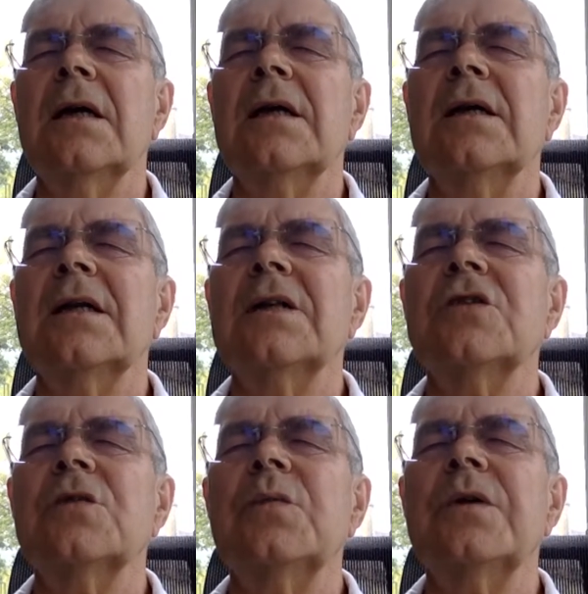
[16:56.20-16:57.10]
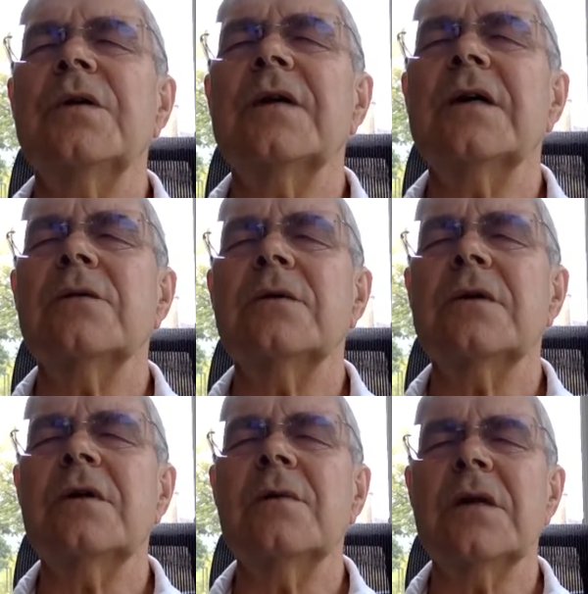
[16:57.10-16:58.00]
And then as you breathe out, you
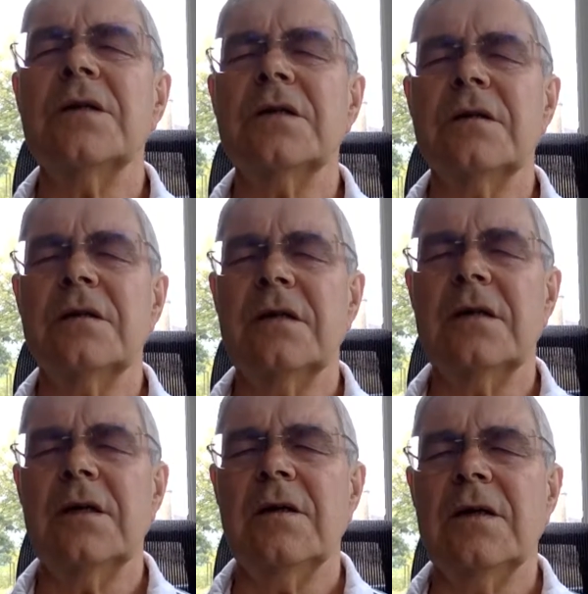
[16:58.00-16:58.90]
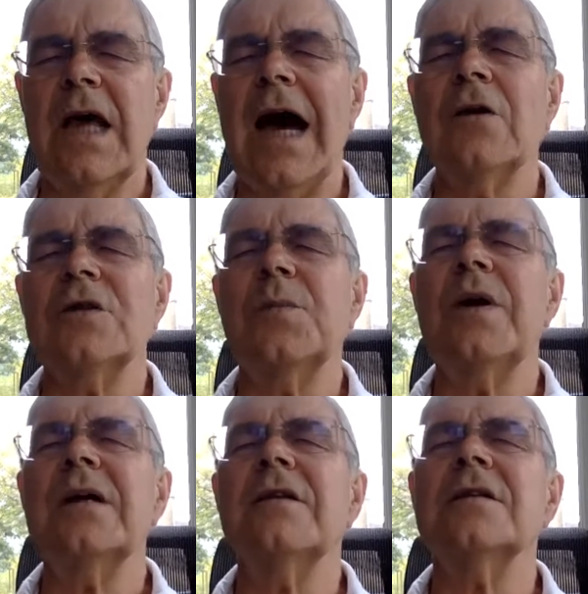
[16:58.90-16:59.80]
can imagine that the out
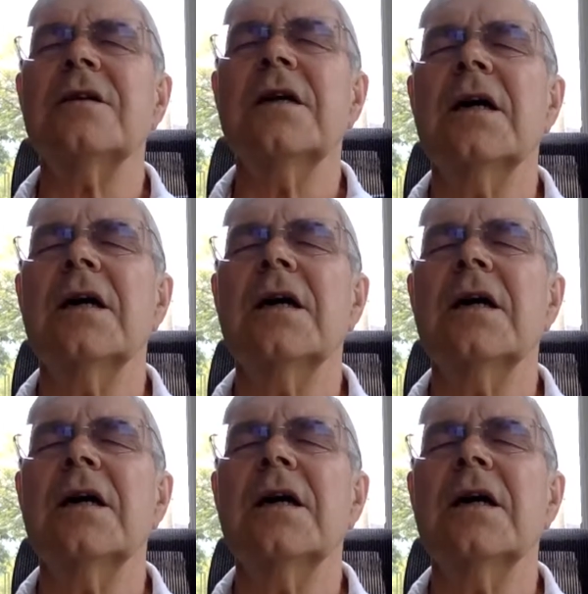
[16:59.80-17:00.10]
breath is